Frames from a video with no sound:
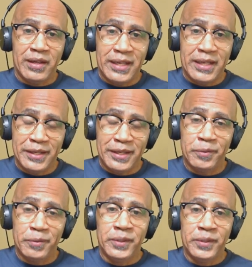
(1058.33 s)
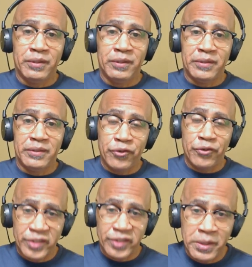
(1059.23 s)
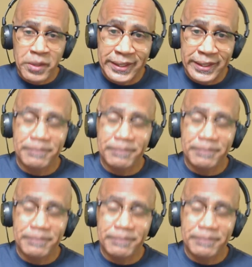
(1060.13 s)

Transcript: And we'll address some of that.